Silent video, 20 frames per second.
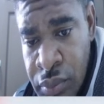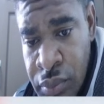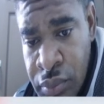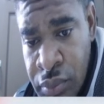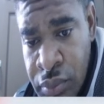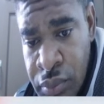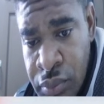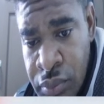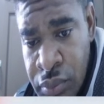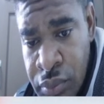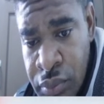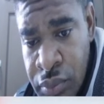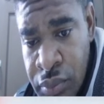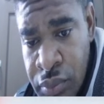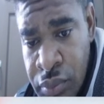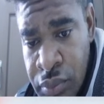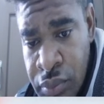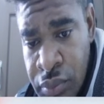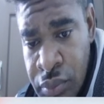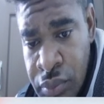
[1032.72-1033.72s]

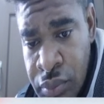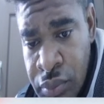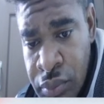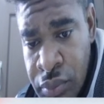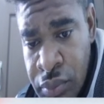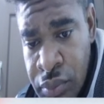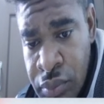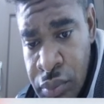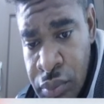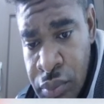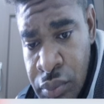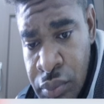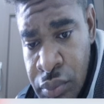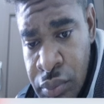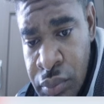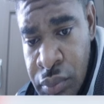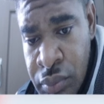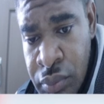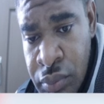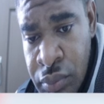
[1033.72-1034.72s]

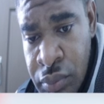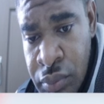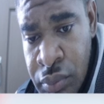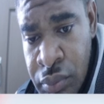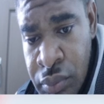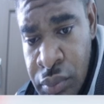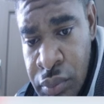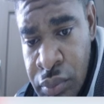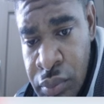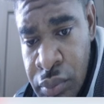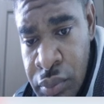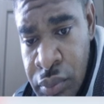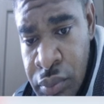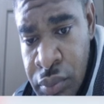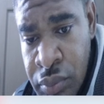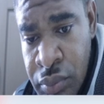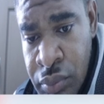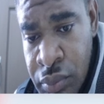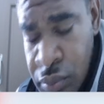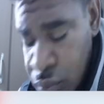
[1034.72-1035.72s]

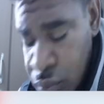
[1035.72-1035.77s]
(silent)